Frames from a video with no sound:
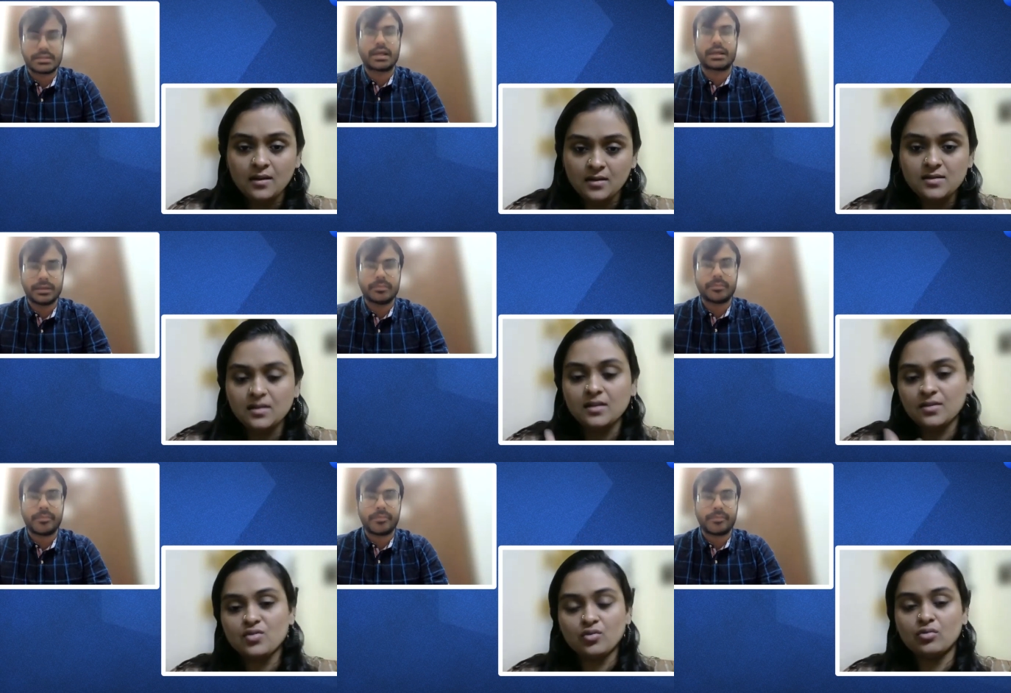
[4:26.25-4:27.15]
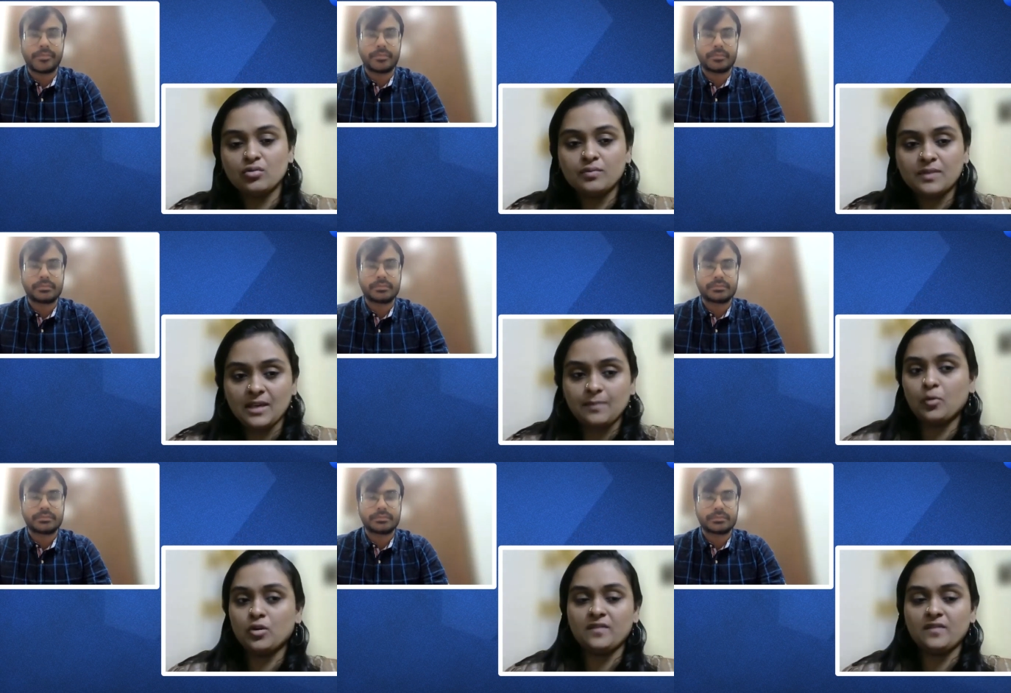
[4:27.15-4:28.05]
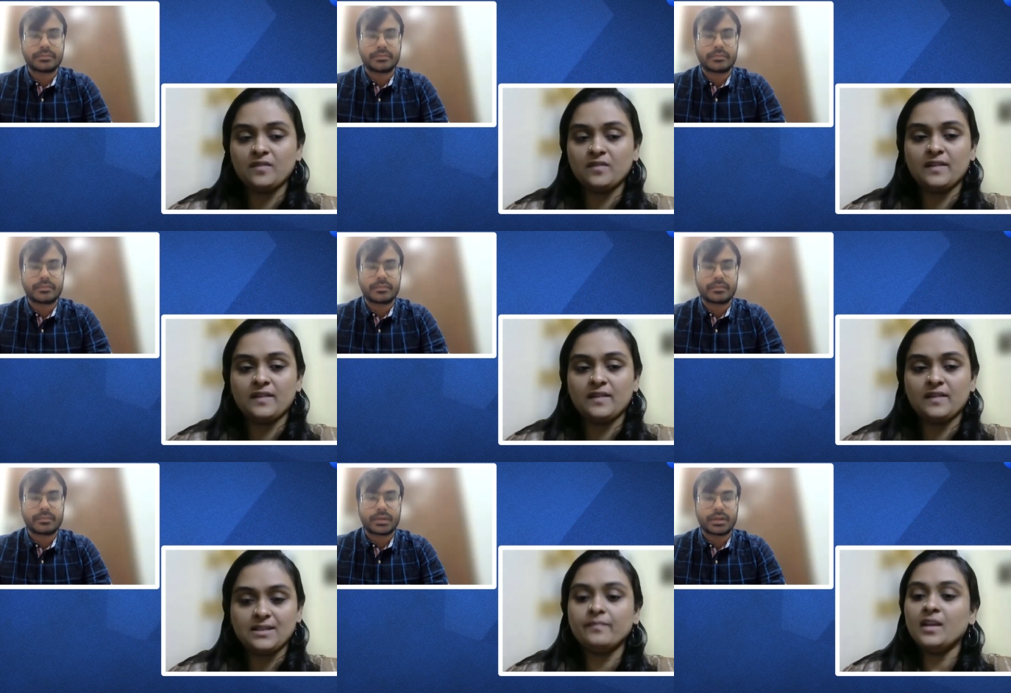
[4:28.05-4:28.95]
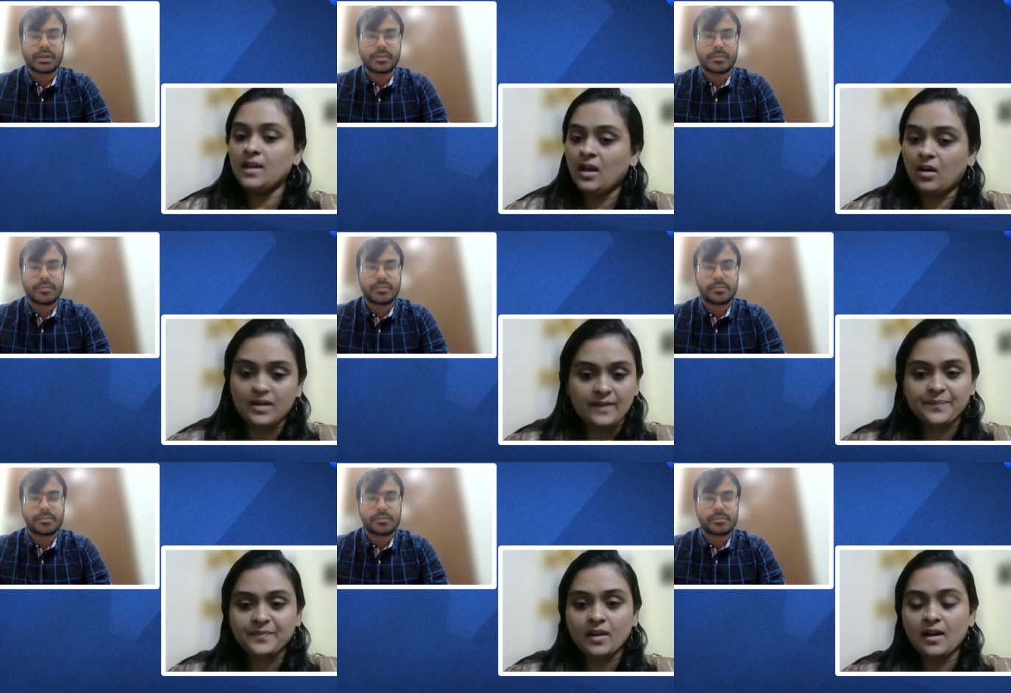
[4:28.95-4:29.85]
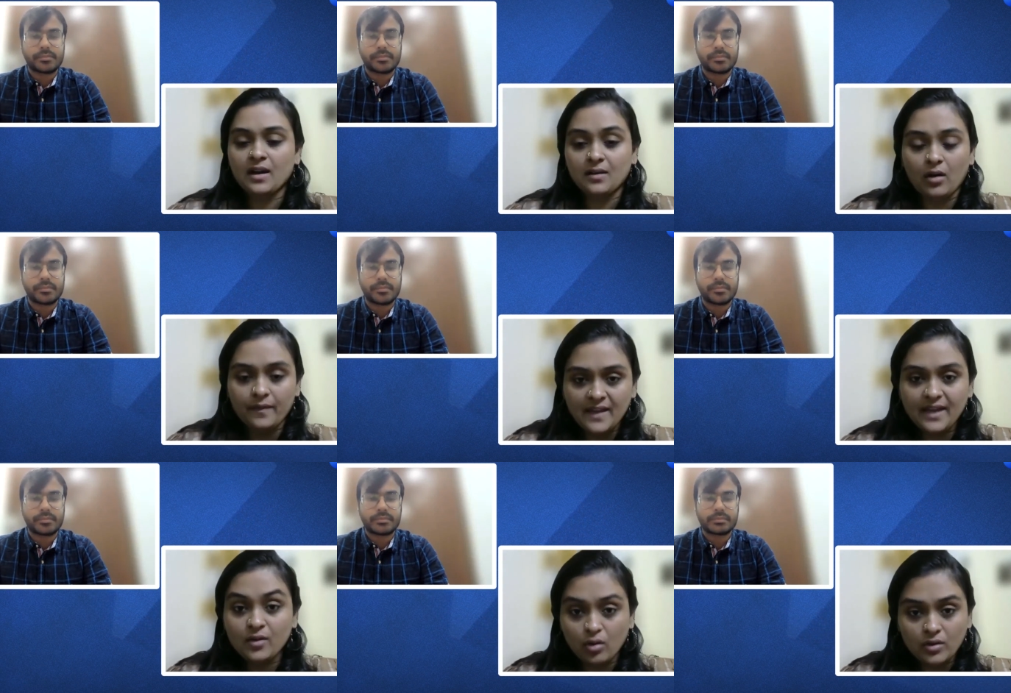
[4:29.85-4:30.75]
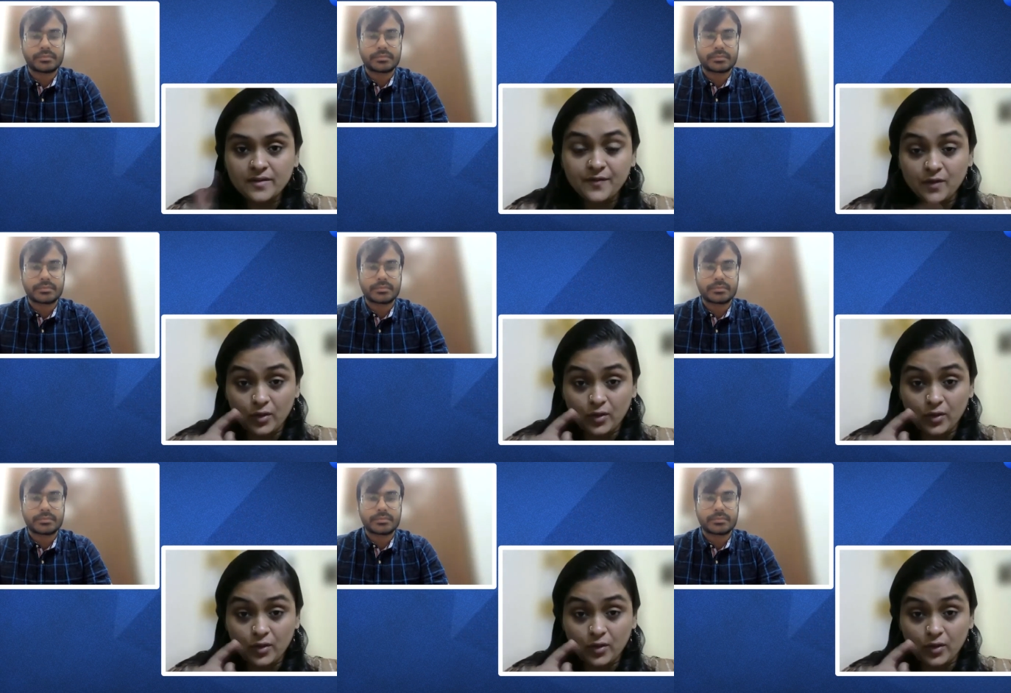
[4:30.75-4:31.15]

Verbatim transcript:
Speaker 1: Exactly. Uh, to keep motivated. All right. Uh, on that note of you know